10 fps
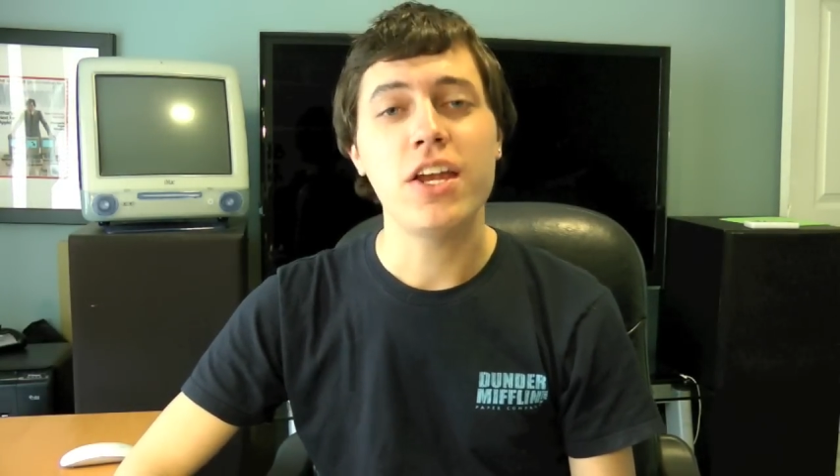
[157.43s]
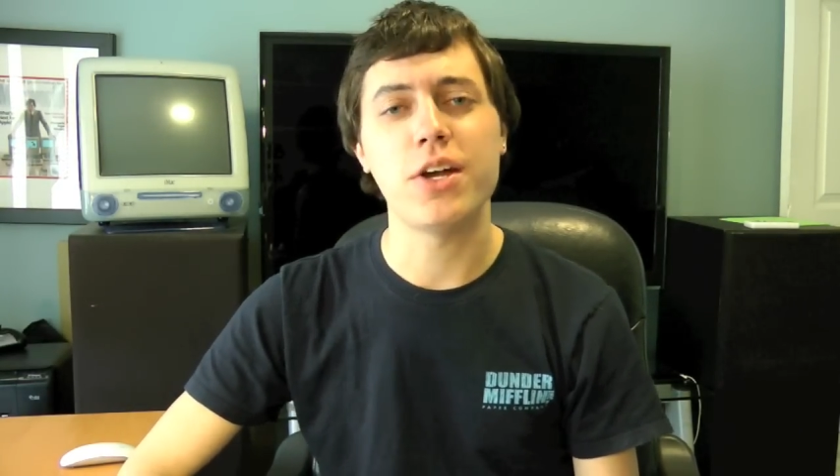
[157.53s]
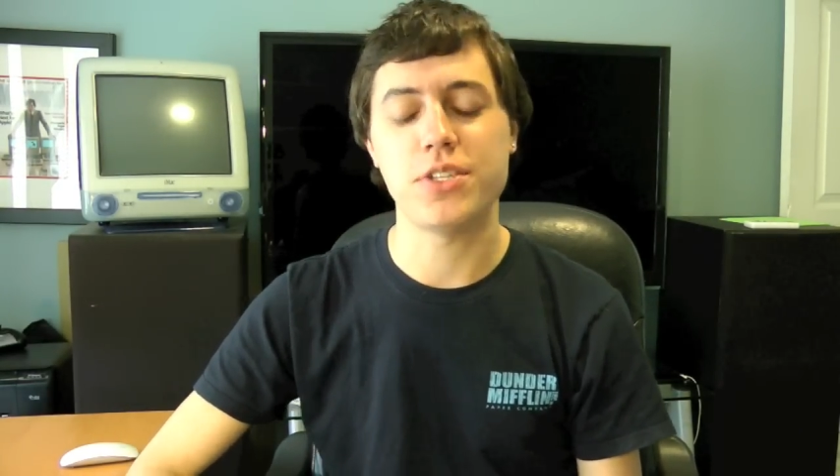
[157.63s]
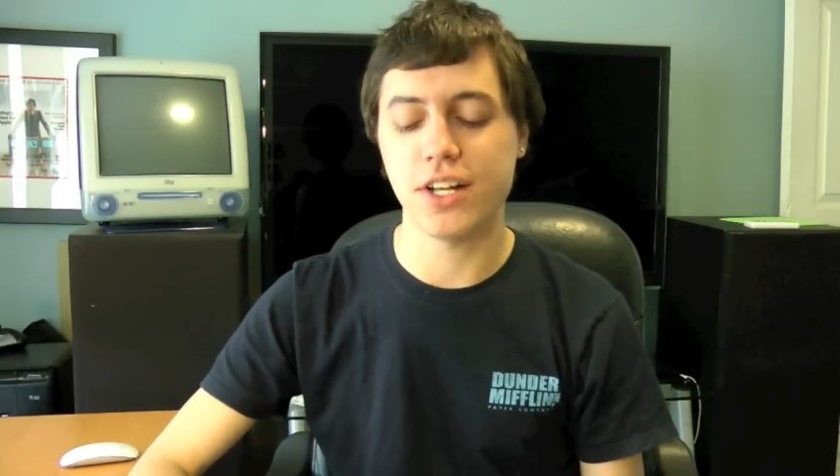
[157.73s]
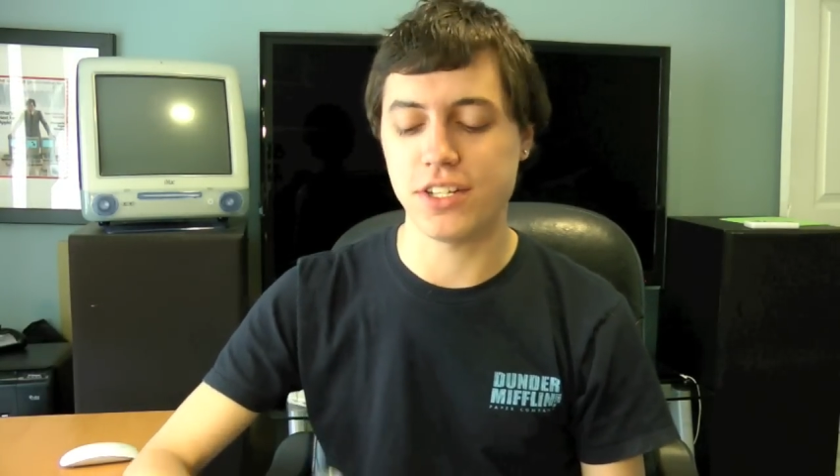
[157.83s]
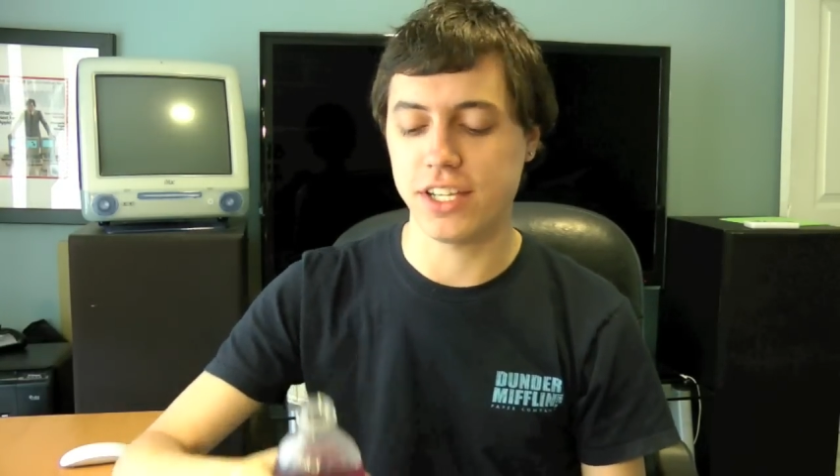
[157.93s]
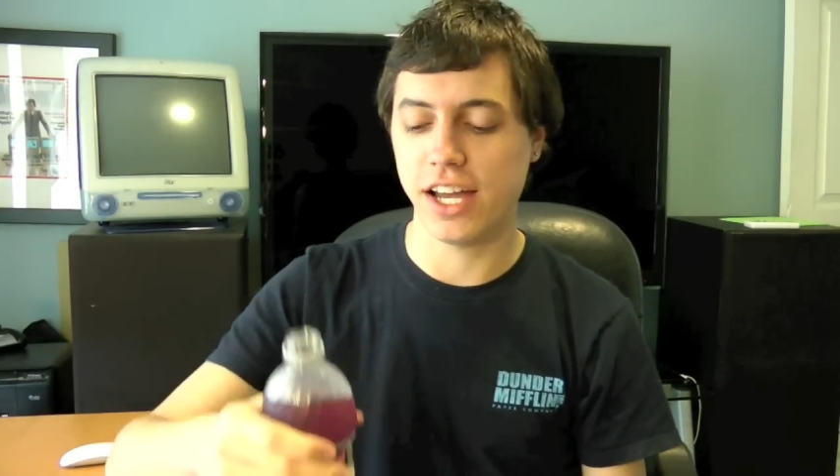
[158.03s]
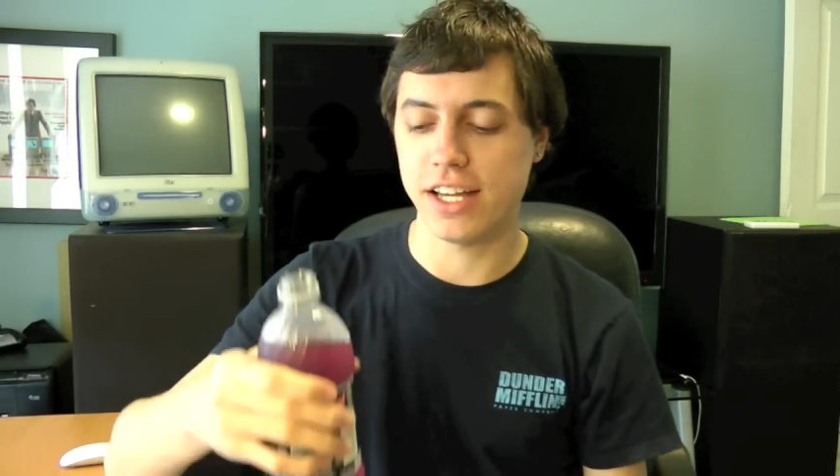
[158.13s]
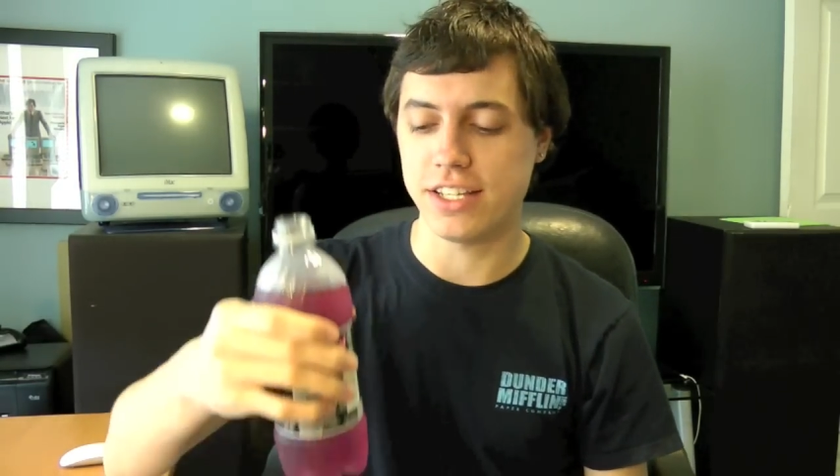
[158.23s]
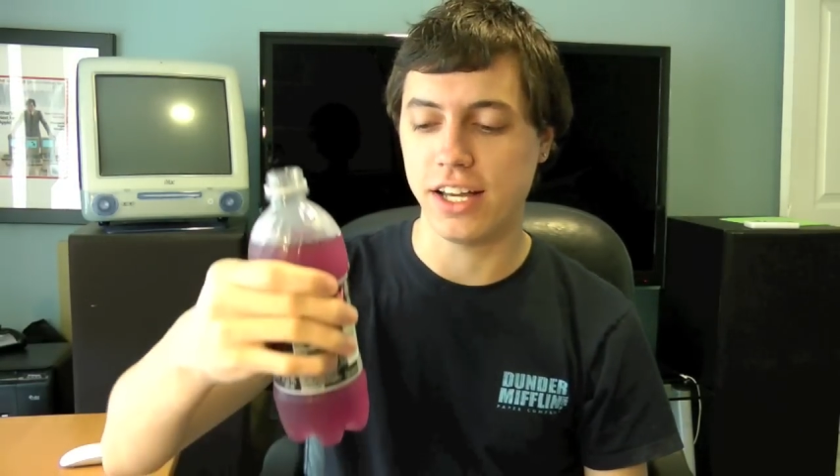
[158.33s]
No, seriously,
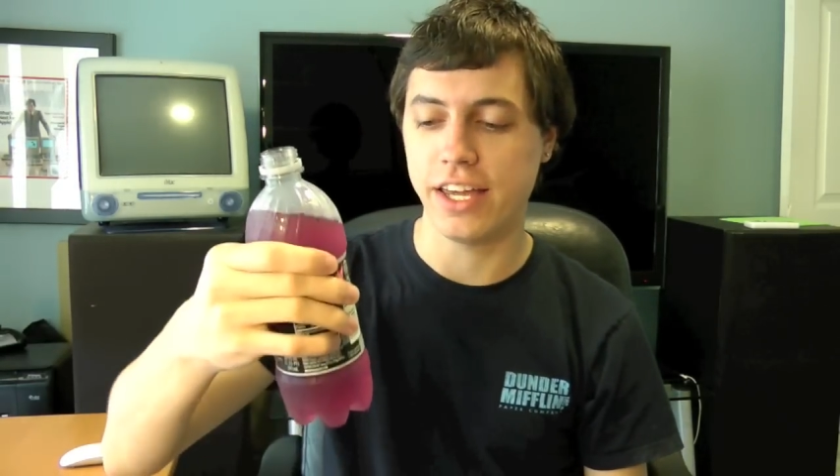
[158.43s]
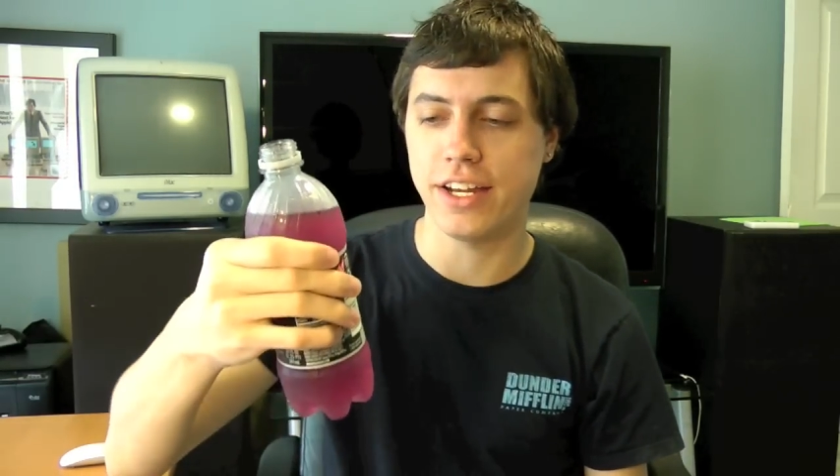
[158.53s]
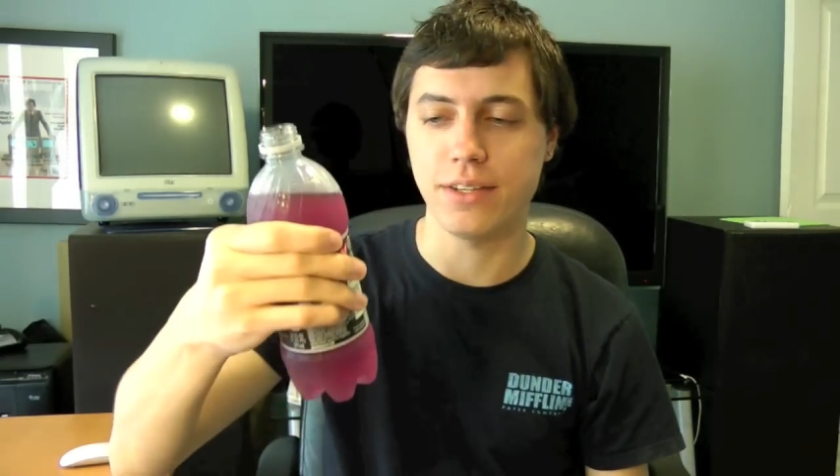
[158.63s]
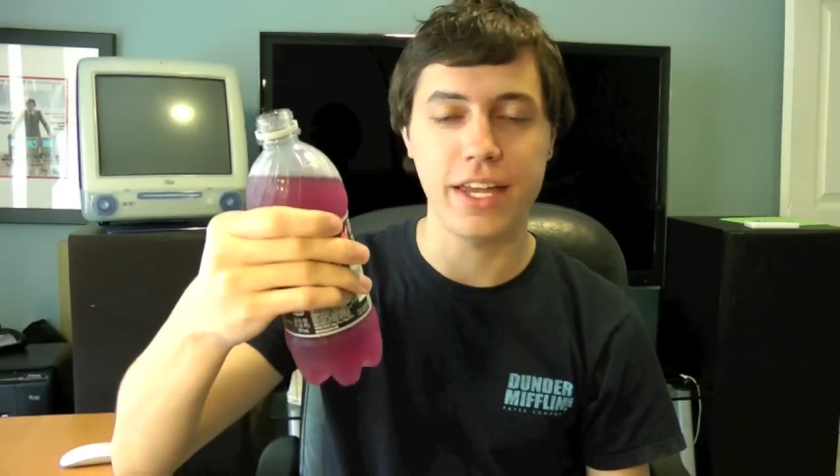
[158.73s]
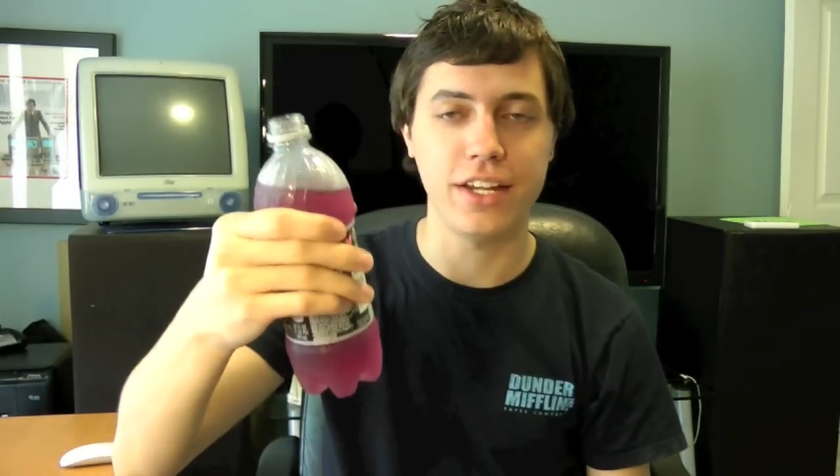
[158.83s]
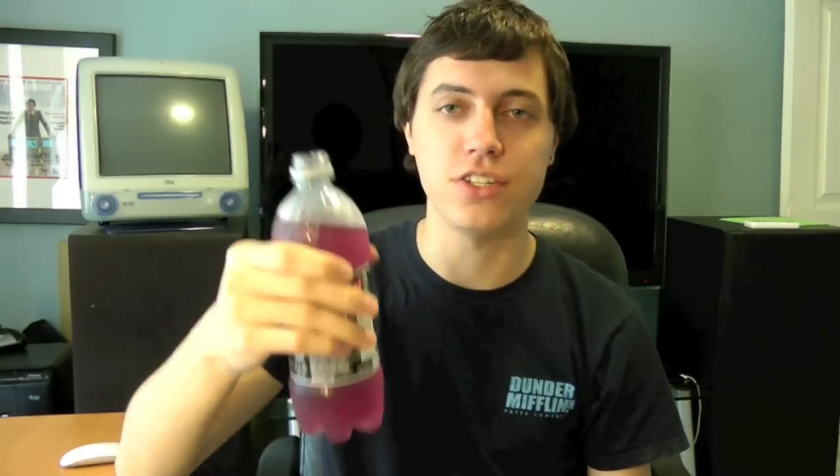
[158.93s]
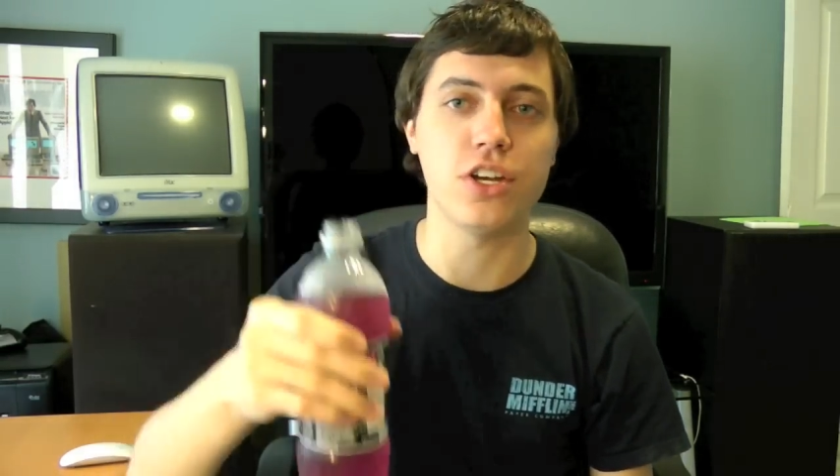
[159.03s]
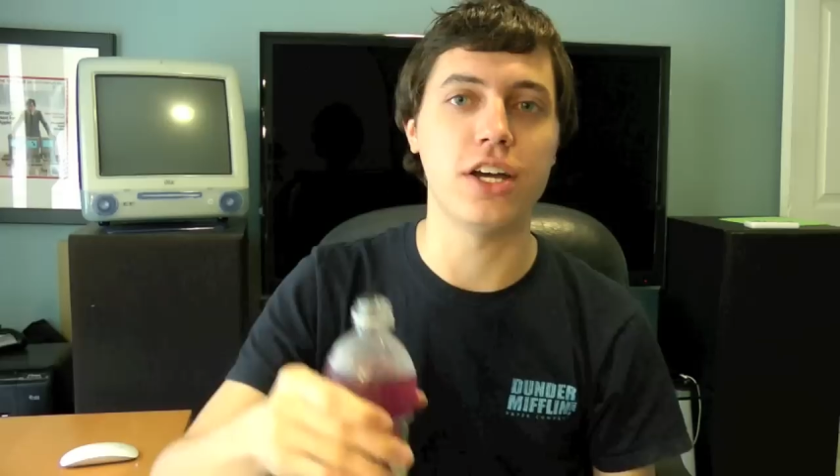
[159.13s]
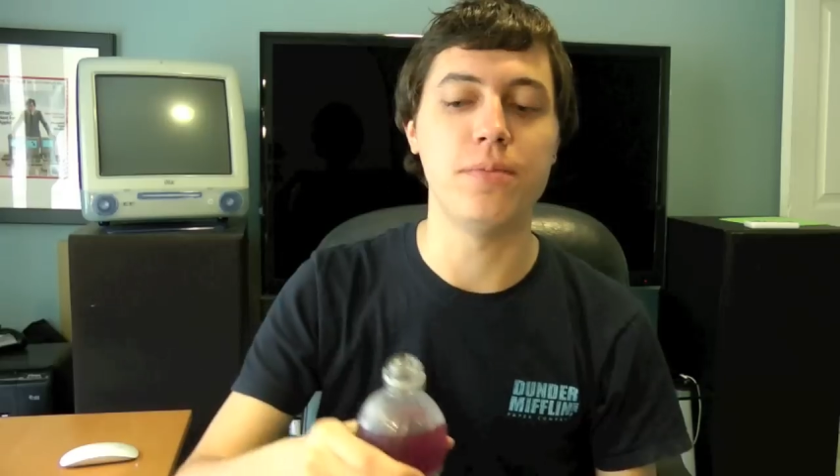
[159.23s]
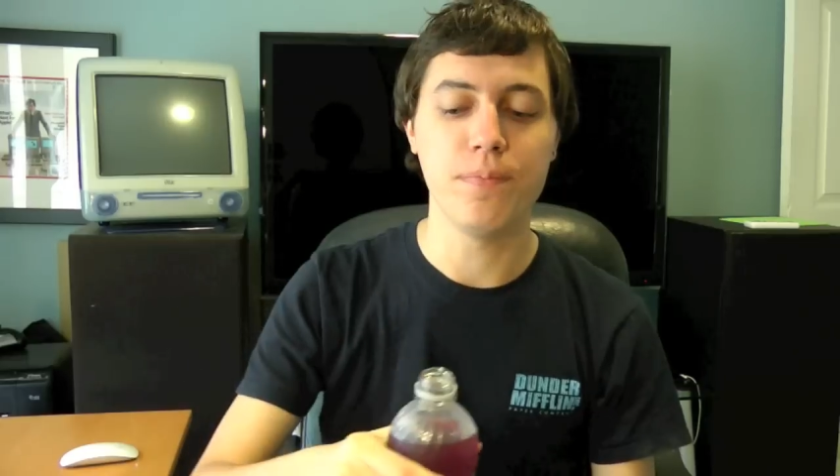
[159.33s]
guys, uh, it, it is
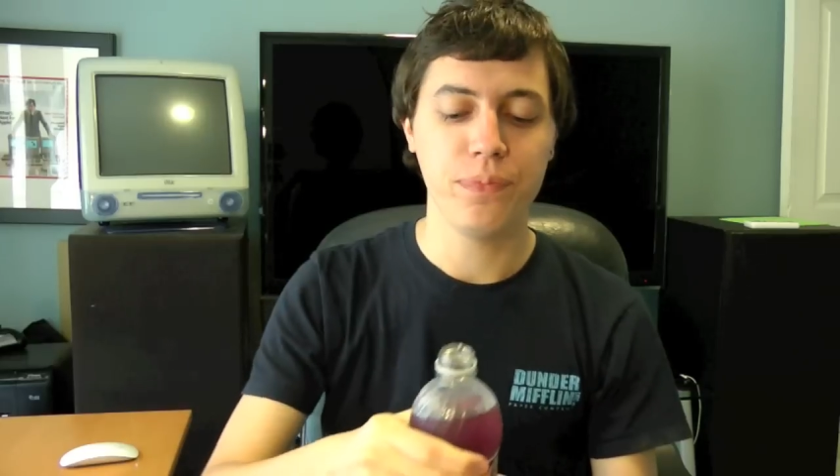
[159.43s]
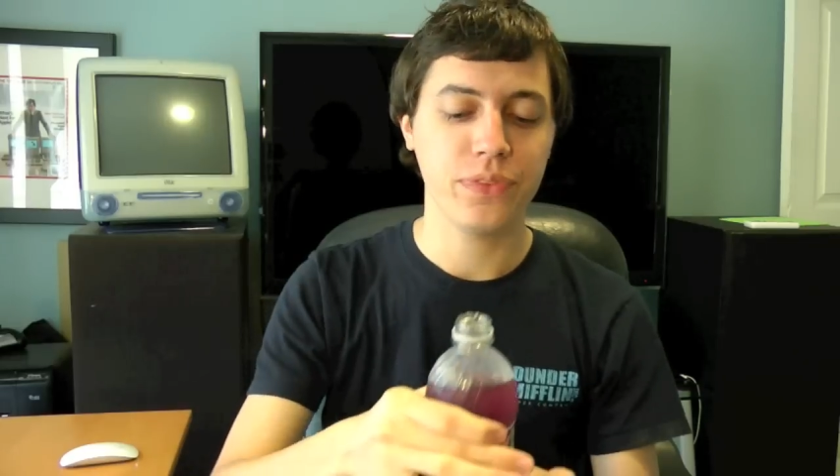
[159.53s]
good.